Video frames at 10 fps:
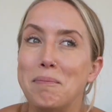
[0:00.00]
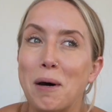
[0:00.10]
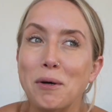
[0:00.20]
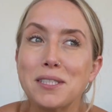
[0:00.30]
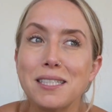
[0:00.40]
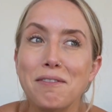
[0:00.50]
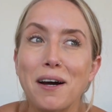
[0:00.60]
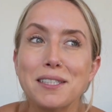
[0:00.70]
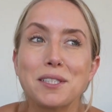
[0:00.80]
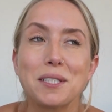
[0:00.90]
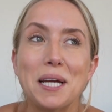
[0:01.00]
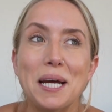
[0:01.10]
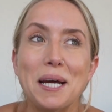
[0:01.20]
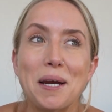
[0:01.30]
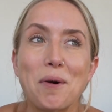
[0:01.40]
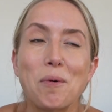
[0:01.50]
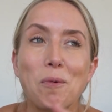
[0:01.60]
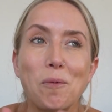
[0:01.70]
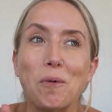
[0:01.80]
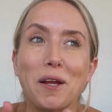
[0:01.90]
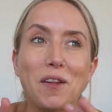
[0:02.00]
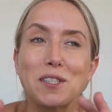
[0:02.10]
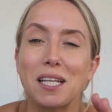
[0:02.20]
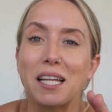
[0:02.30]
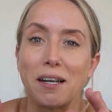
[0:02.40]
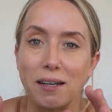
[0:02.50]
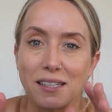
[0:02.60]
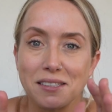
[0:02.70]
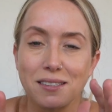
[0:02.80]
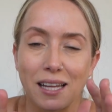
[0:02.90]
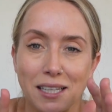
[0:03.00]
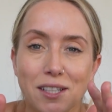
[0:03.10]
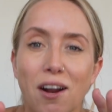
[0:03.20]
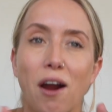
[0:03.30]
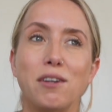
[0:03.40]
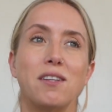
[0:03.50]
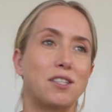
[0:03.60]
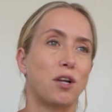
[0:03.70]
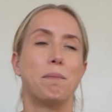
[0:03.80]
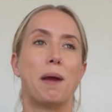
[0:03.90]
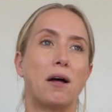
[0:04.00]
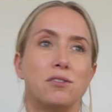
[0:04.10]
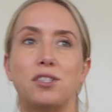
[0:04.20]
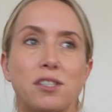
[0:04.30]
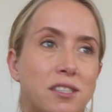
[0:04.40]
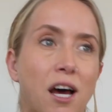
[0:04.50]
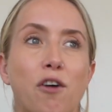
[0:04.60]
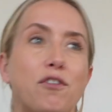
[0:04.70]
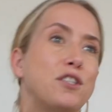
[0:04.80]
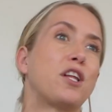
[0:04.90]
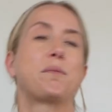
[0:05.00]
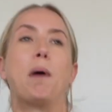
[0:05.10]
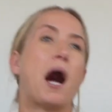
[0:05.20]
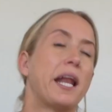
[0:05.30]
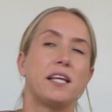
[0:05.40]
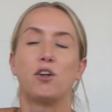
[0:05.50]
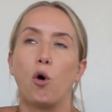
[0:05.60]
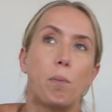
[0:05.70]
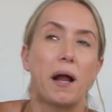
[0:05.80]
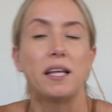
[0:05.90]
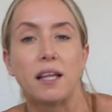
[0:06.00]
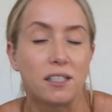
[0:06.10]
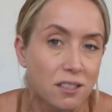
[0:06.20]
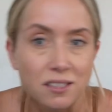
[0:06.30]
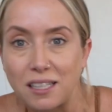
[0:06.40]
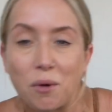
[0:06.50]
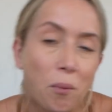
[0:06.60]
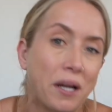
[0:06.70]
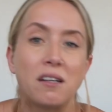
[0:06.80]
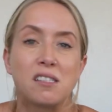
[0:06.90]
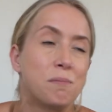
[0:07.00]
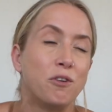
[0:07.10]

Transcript: most of us, we looked hilarious. Like, you know how you like try and balance yourself and your like body, your whole body like does like the weirdest